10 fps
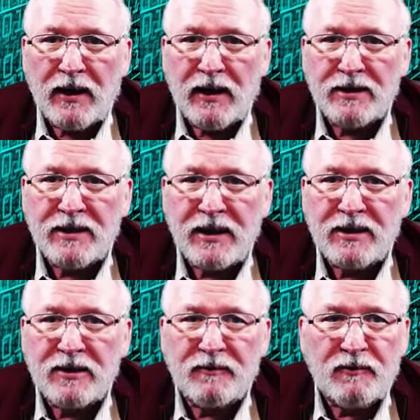To get
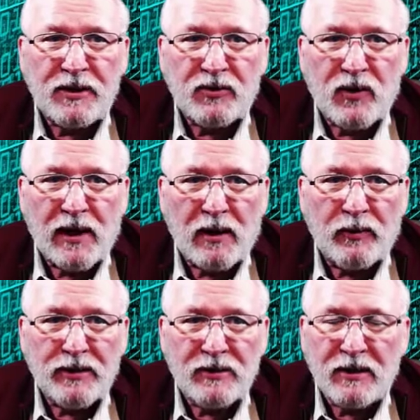to the free trial,
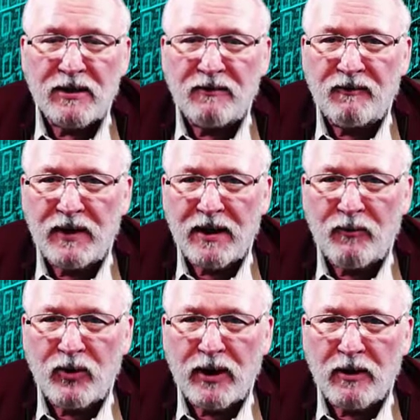once you get to
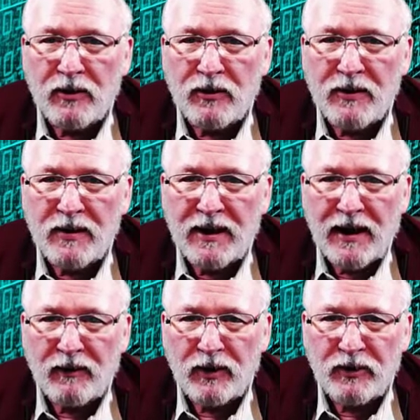VMware, go to the
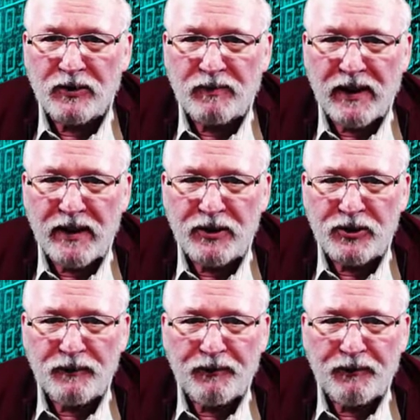downloads page.